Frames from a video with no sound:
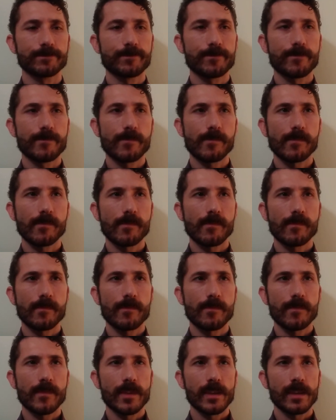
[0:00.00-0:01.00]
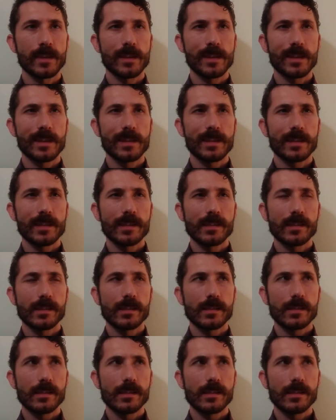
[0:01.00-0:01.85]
(silence)